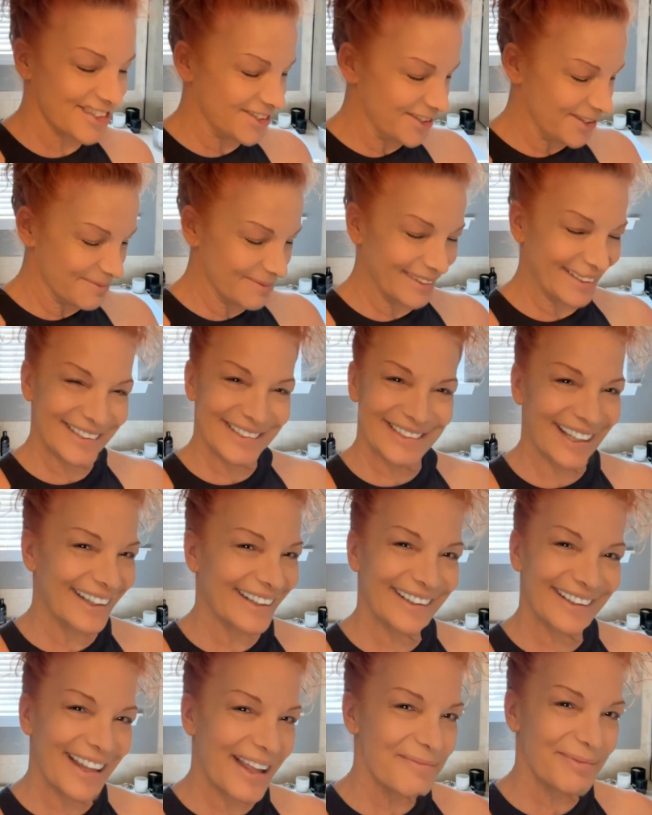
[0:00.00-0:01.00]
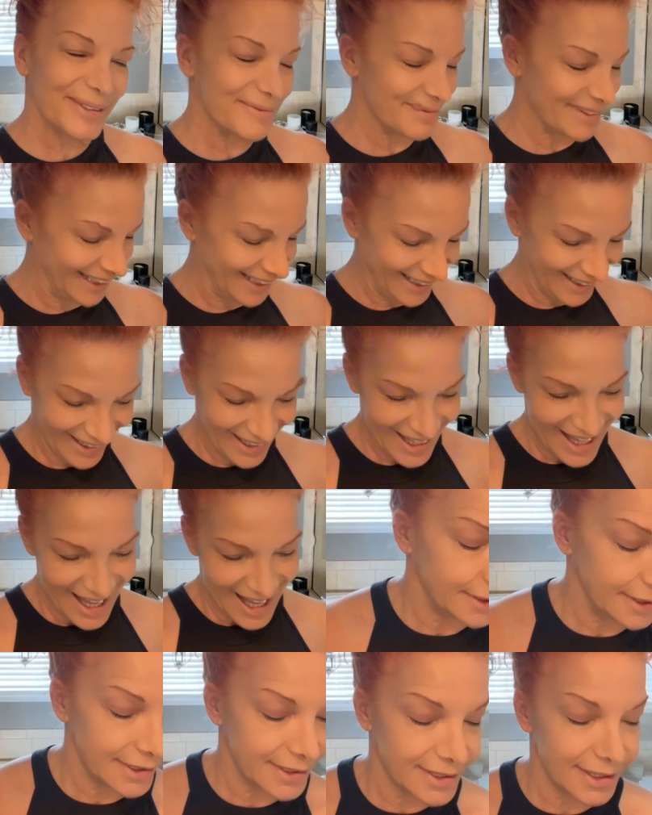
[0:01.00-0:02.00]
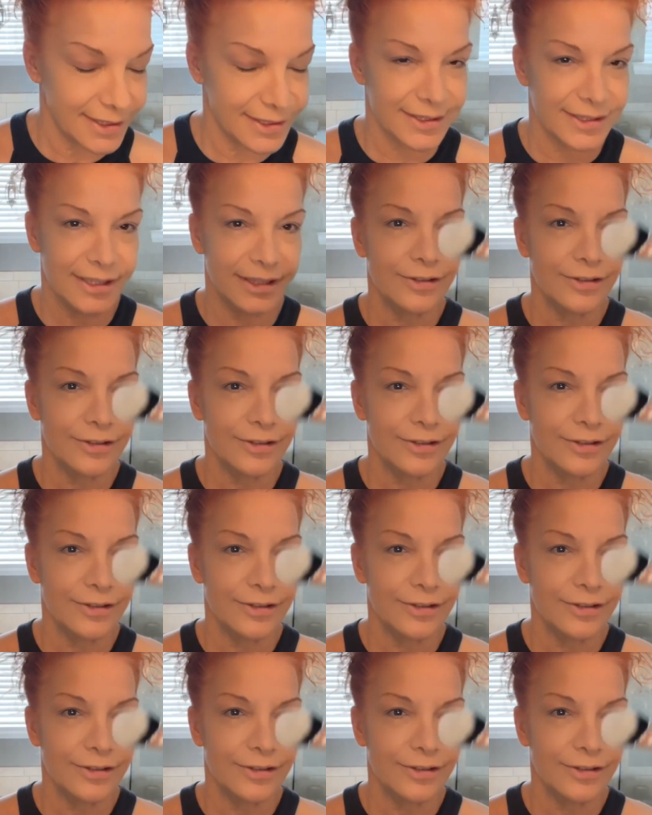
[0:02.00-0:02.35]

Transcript: Nobody's getting that but me. This is the